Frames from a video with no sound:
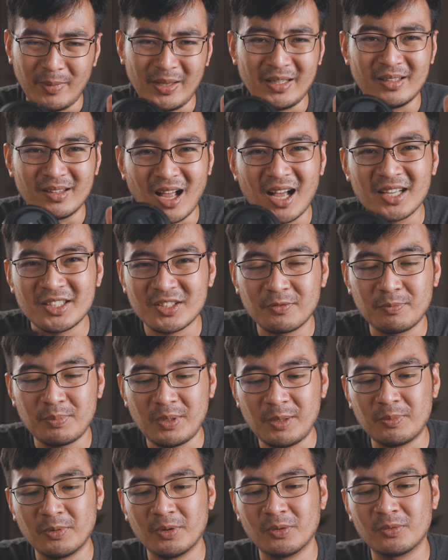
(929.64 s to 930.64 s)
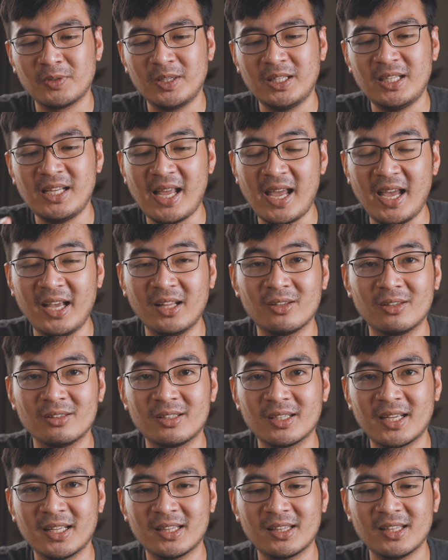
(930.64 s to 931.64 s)
I mean, lots of people really hate on
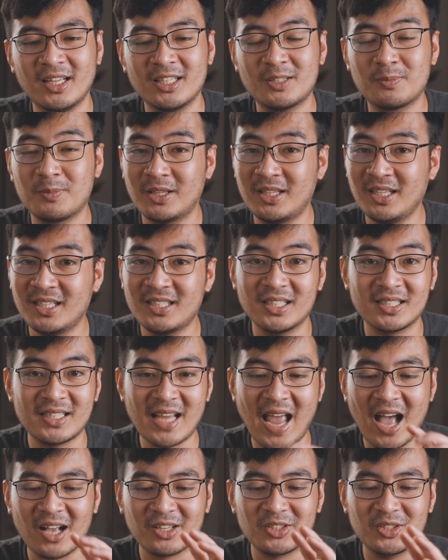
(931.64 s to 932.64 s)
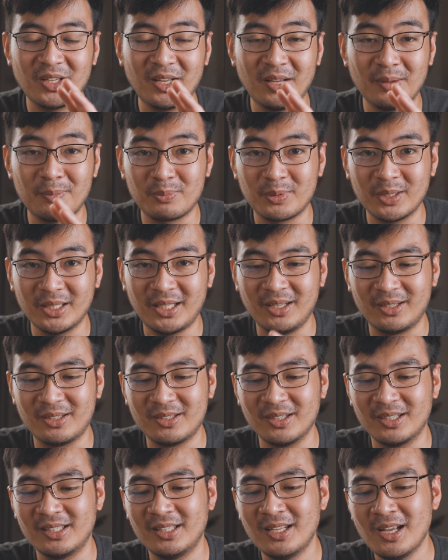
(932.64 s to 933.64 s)
the kit lens, but this is actually a pretty
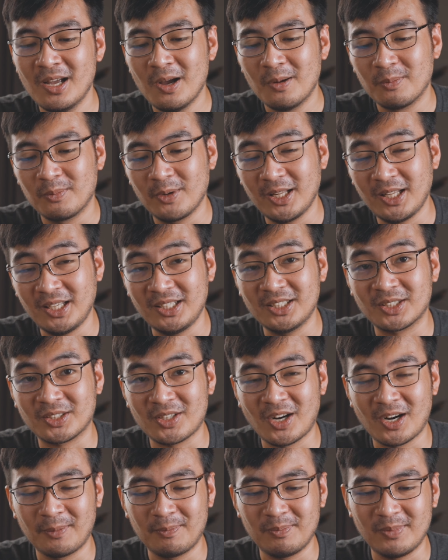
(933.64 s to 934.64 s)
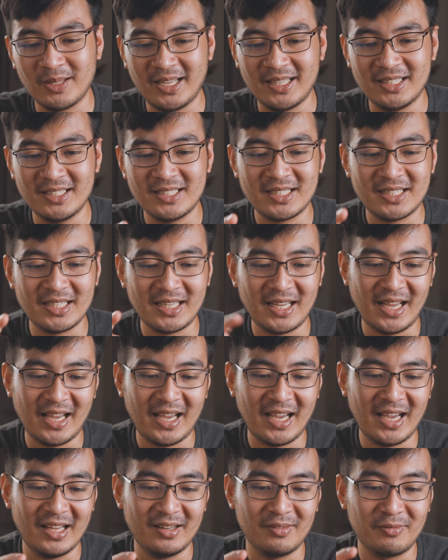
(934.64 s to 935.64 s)
good, pretty sharp lens
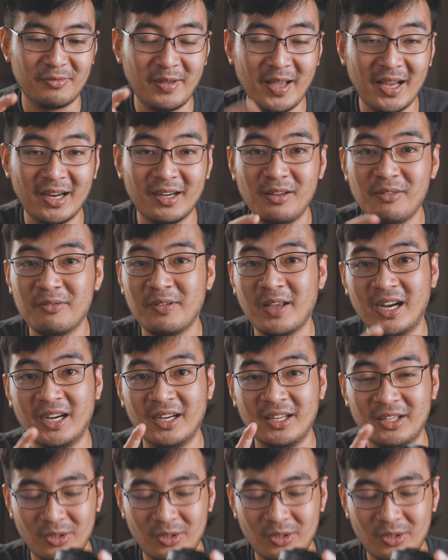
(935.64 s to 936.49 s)
and very